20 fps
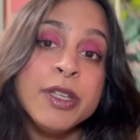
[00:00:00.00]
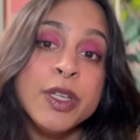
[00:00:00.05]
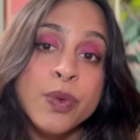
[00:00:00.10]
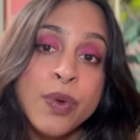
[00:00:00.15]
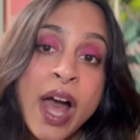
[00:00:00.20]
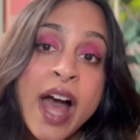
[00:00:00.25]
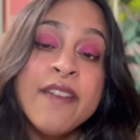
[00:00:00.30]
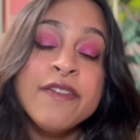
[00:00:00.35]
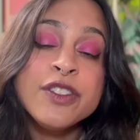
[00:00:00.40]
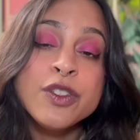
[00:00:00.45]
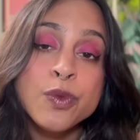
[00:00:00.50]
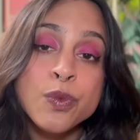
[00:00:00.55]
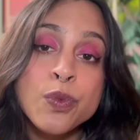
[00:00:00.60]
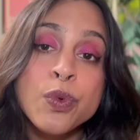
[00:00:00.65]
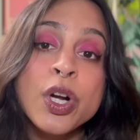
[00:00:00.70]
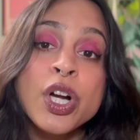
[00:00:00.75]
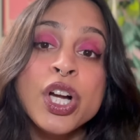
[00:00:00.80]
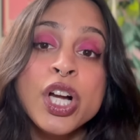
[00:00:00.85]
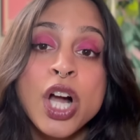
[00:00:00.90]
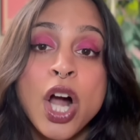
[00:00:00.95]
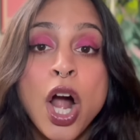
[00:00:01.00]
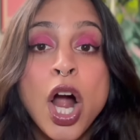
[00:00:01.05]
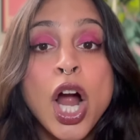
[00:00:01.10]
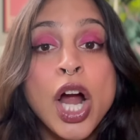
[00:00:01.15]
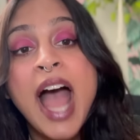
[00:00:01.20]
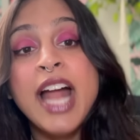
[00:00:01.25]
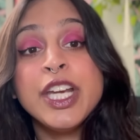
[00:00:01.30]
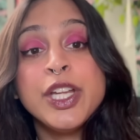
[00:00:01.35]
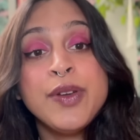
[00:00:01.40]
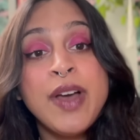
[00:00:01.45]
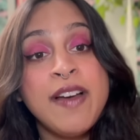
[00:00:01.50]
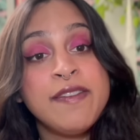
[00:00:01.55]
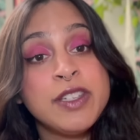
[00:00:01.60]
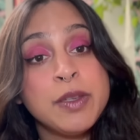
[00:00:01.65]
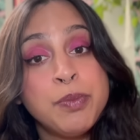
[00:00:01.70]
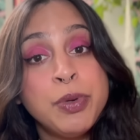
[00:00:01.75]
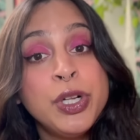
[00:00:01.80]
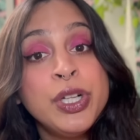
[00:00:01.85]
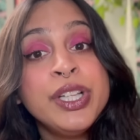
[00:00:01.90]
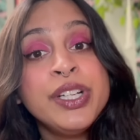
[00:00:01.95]
you have to work hard and you have
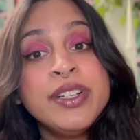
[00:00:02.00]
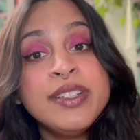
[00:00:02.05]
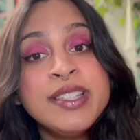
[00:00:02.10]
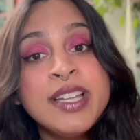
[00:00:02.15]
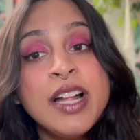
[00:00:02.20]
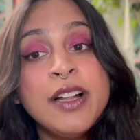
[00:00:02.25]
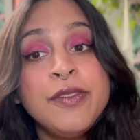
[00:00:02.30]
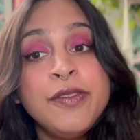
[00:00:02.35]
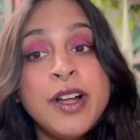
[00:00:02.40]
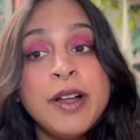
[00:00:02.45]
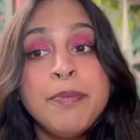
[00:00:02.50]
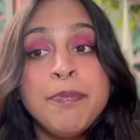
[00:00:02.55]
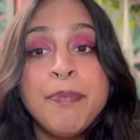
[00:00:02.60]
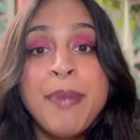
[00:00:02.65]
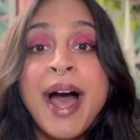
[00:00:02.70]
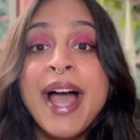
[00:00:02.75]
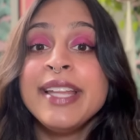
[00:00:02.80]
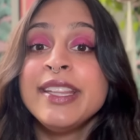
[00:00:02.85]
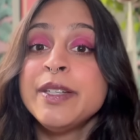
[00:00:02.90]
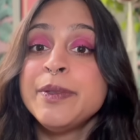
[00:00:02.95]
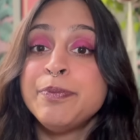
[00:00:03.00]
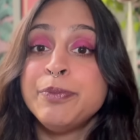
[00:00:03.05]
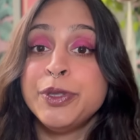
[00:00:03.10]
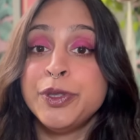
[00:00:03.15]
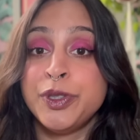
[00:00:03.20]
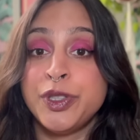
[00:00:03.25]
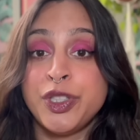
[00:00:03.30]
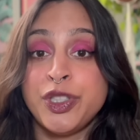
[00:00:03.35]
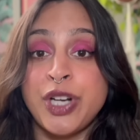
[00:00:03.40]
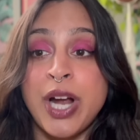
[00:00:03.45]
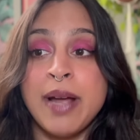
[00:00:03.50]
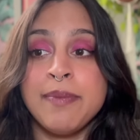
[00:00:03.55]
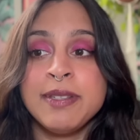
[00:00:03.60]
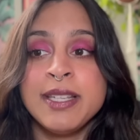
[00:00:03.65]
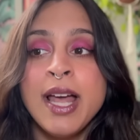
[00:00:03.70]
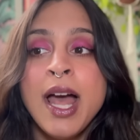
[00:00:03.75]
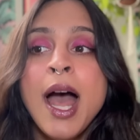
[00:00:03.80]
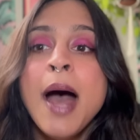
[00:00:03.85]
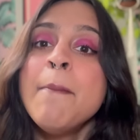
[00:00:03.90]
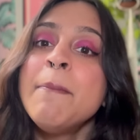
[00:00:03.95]
to pull yourself up by the bootstraps.